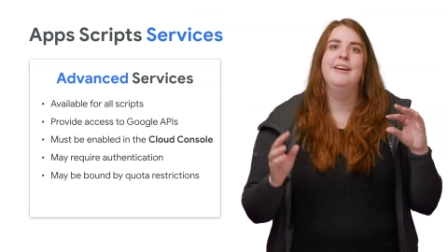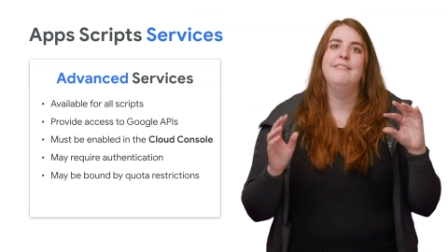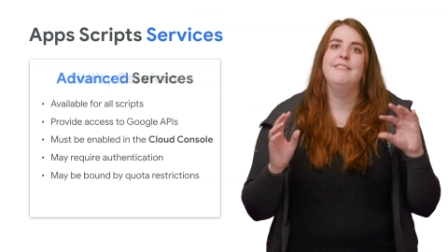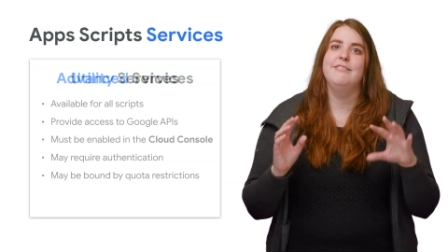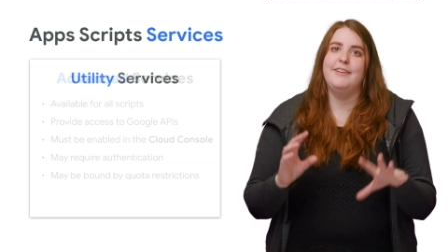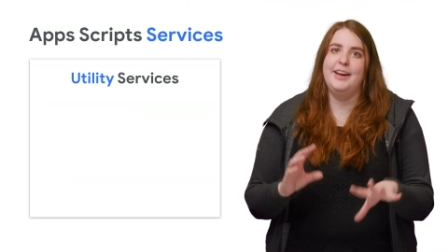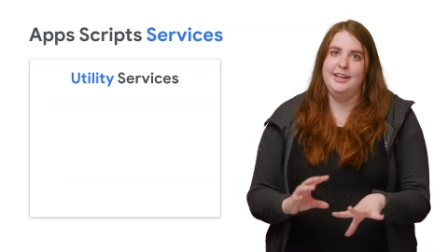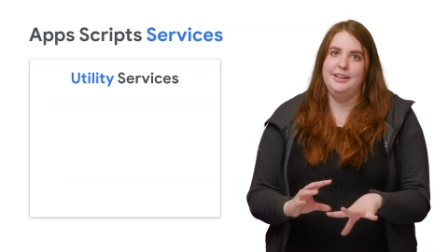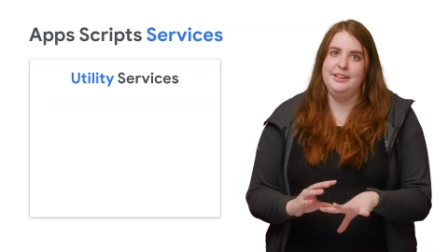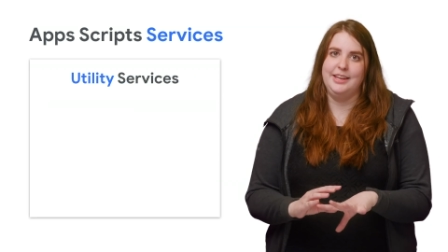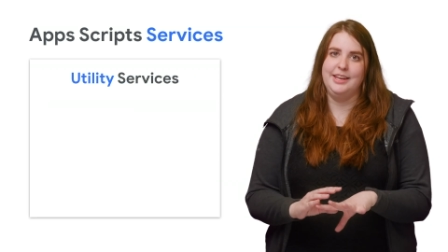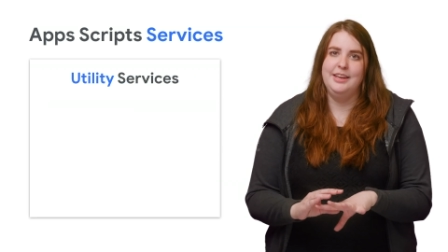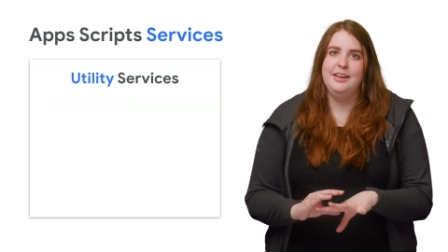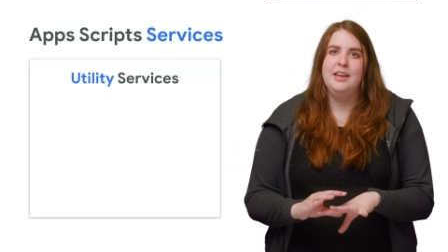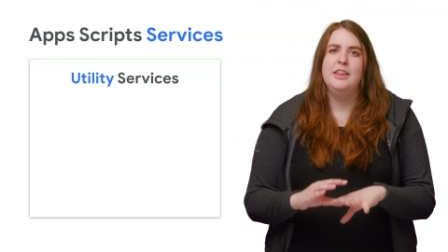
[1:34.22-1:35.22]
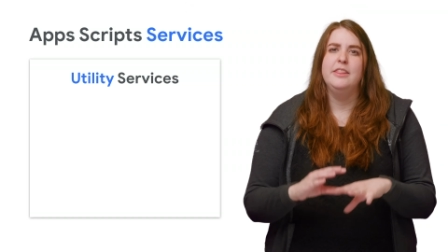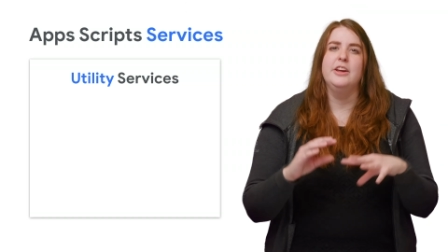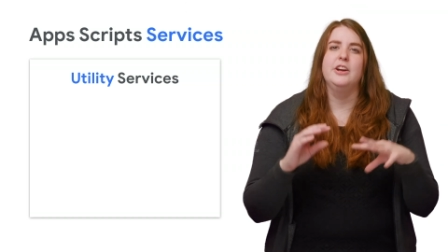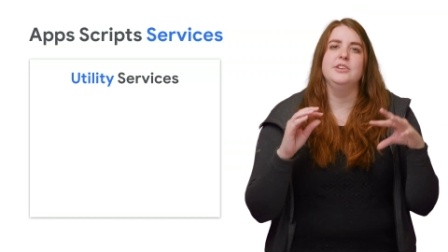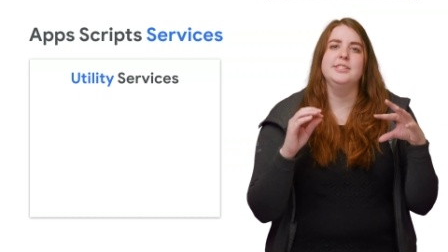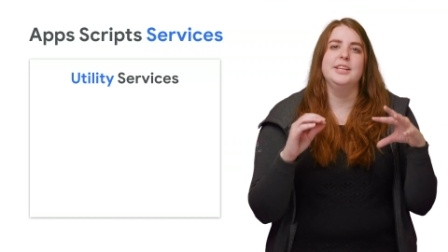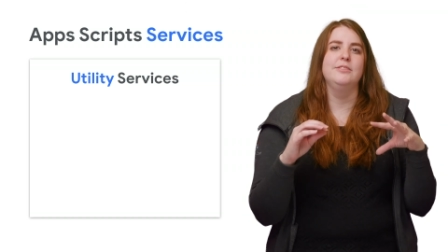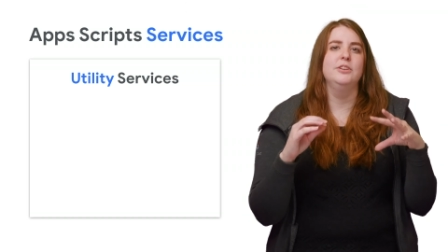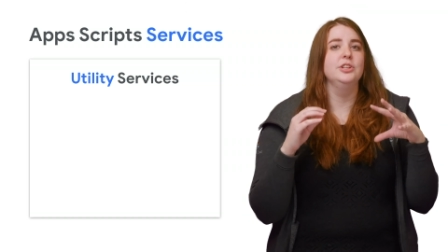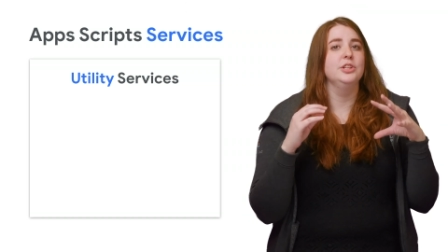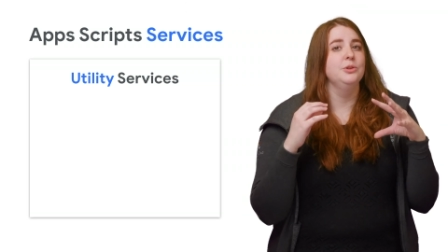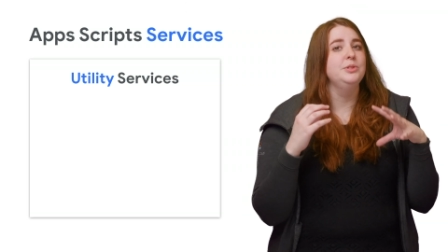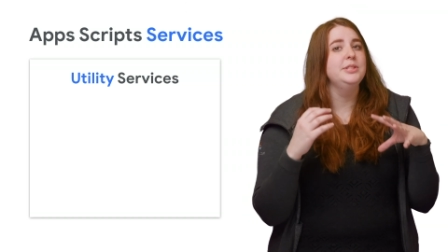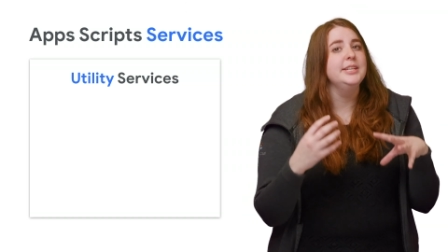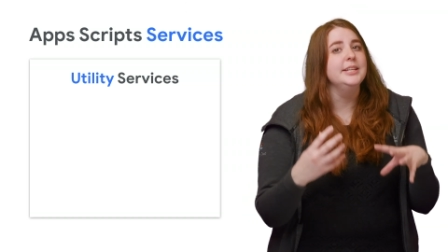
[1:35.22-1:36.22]
Finally, there are several
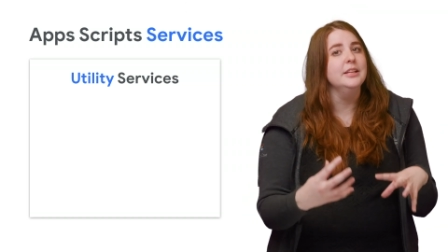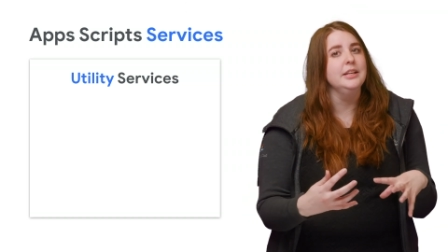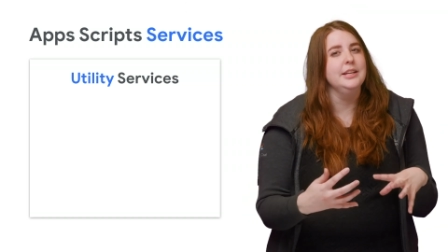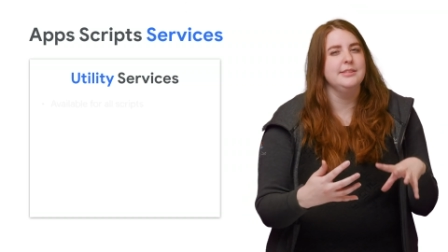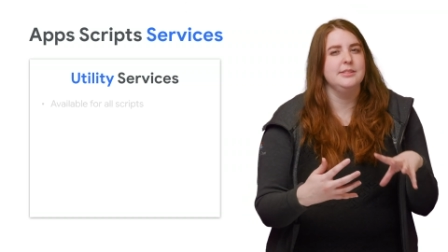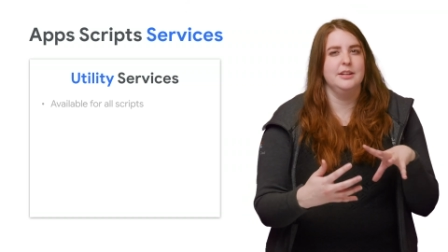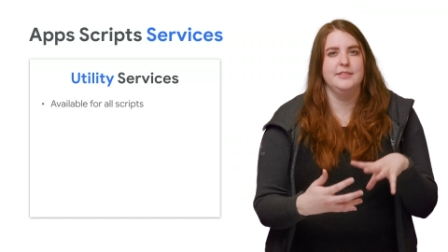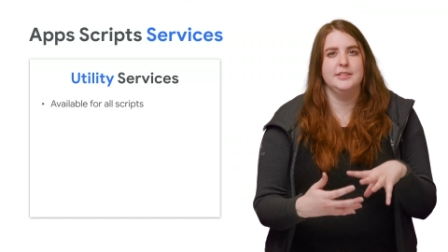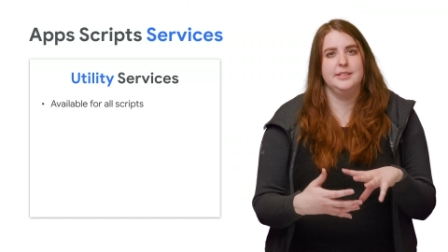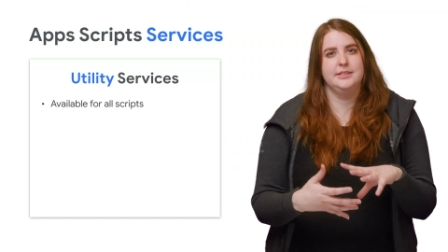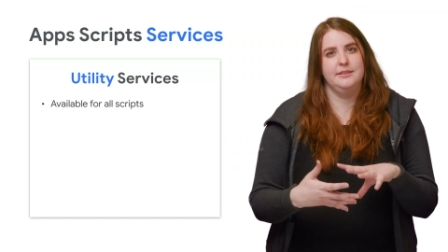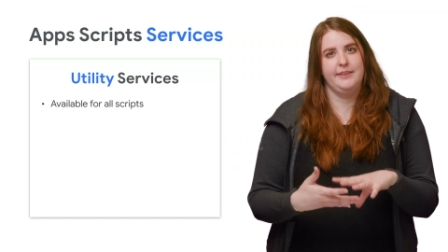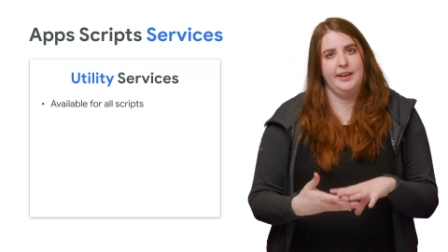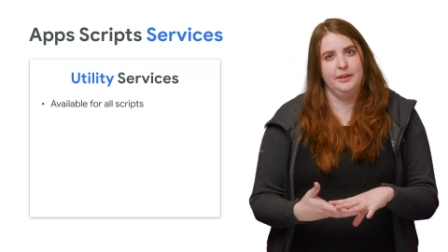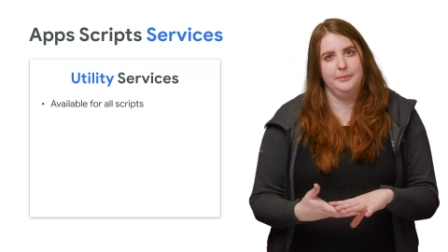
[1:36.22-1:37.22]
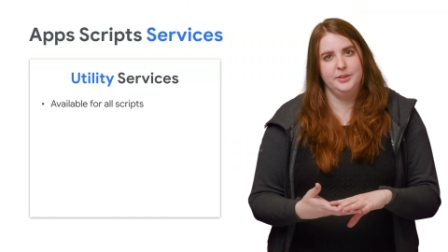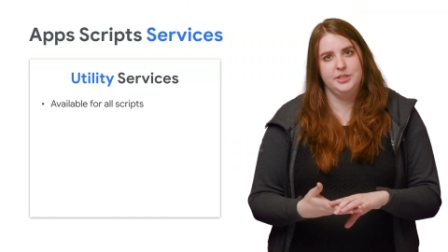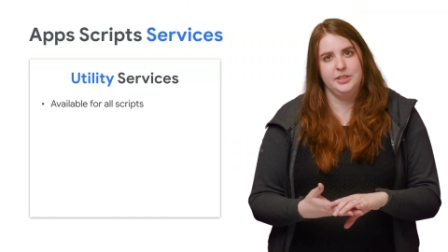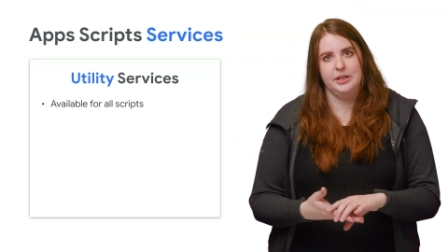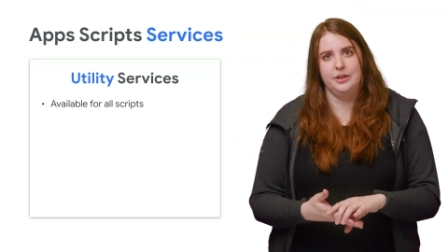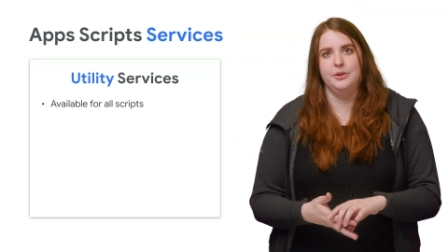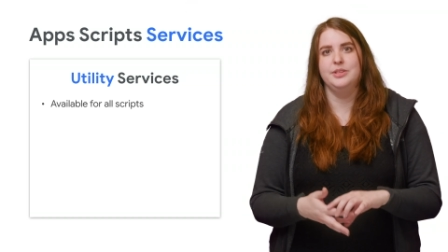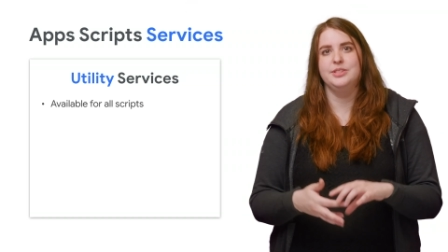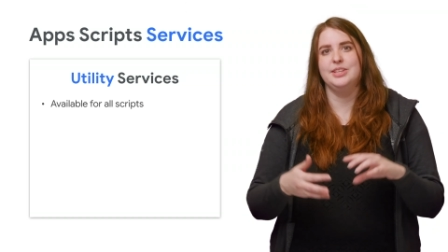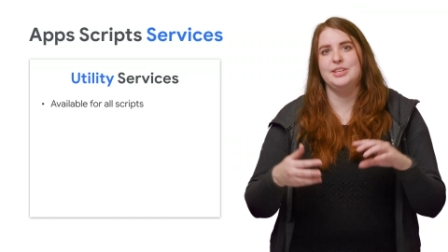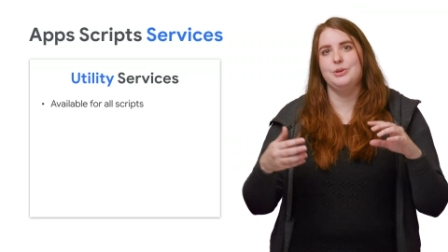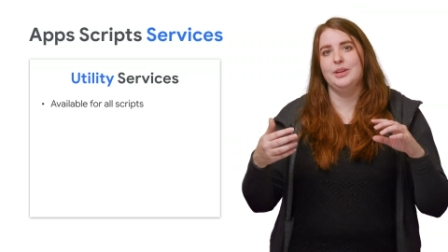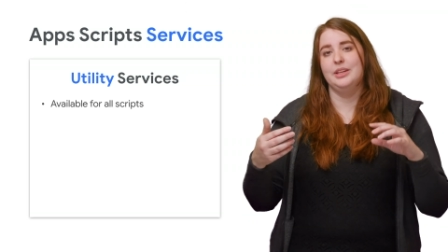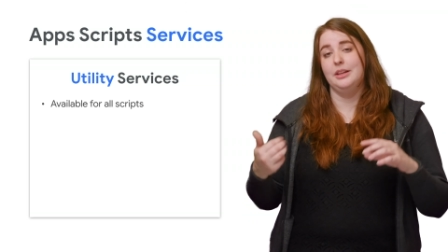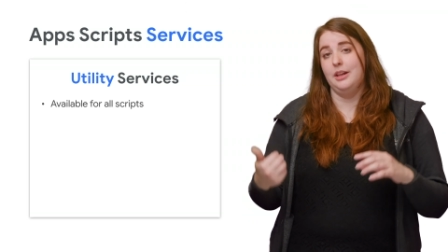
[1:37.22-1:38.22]
utility services available to you so
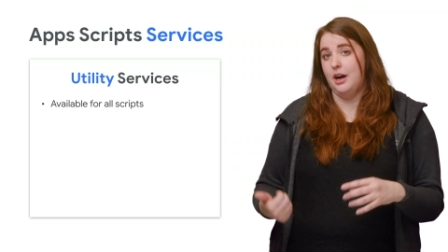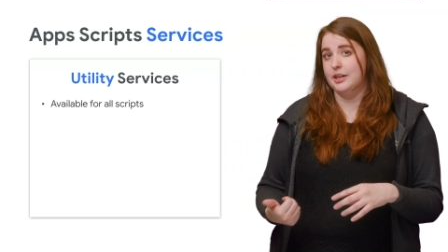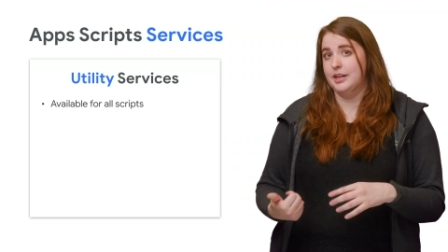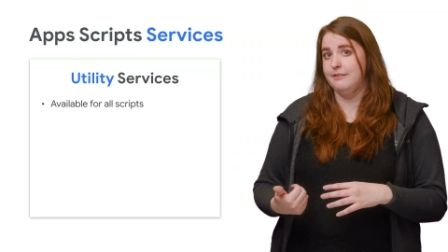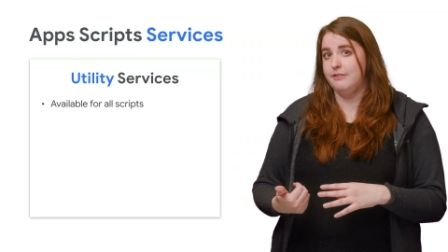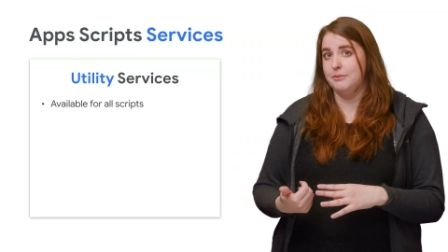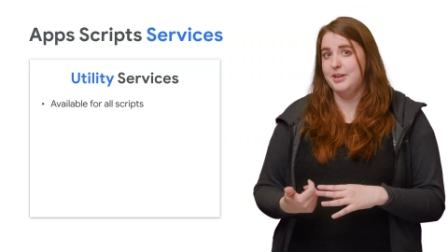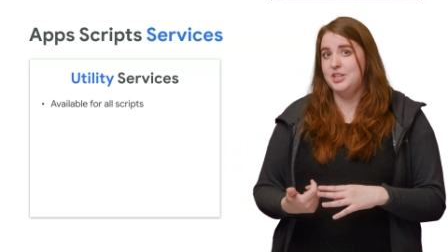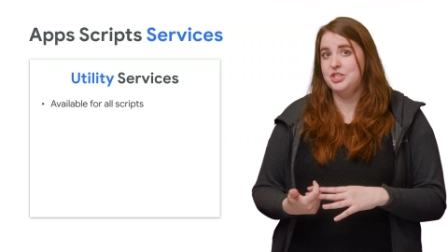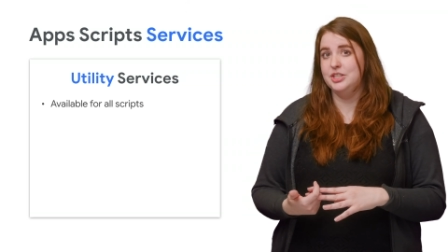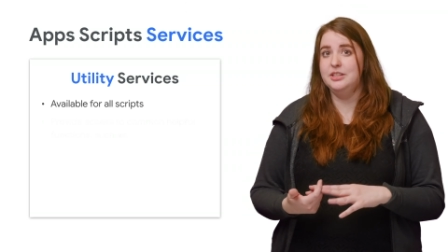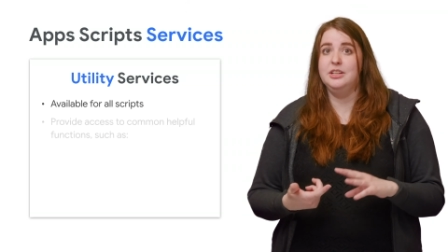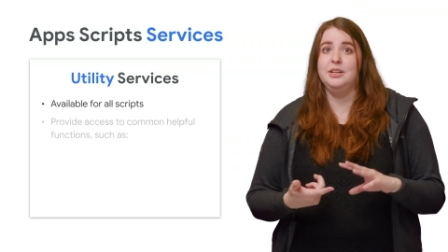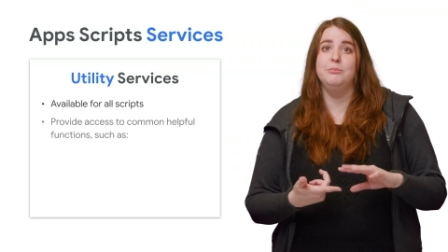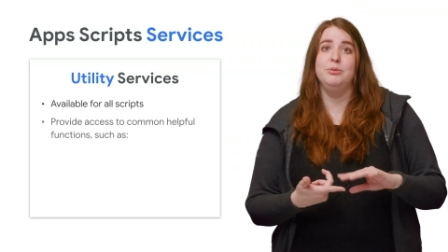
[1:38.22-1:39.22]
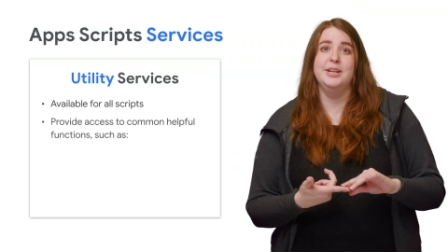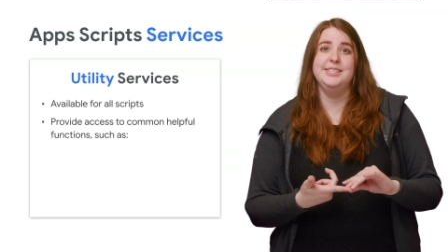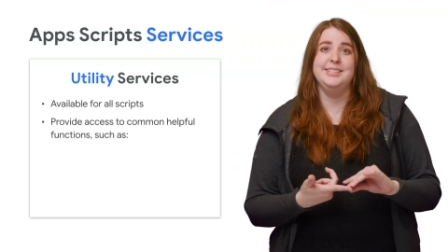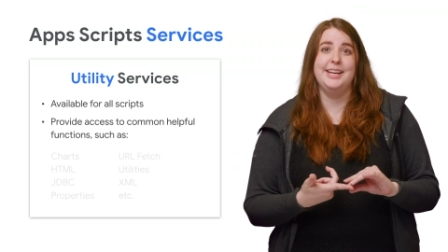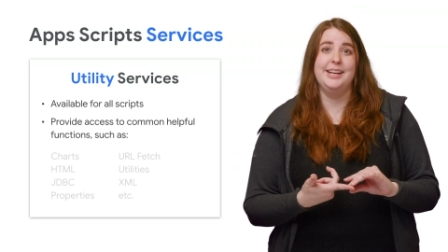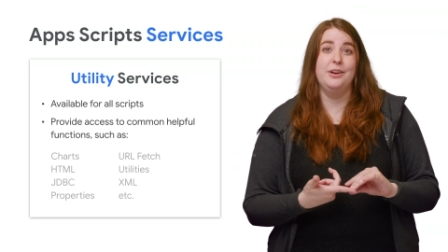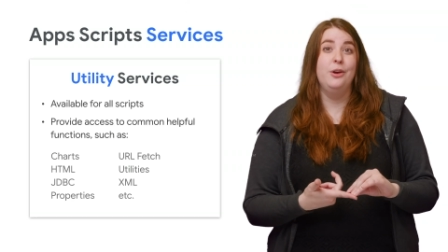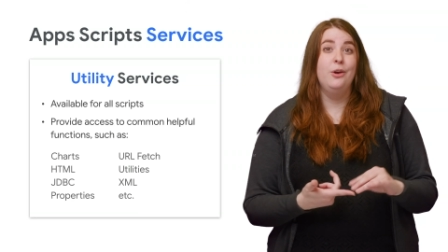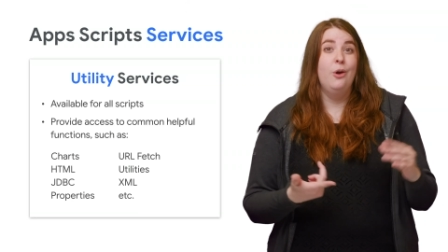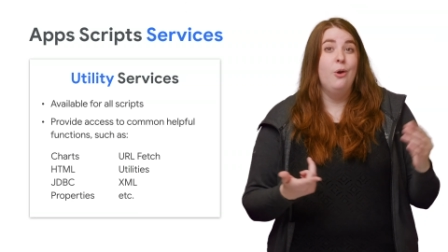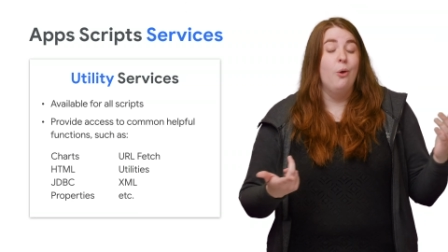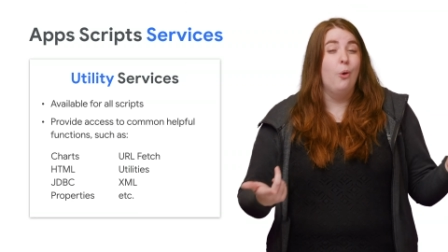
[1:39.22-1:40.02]
that you can log information, compress data,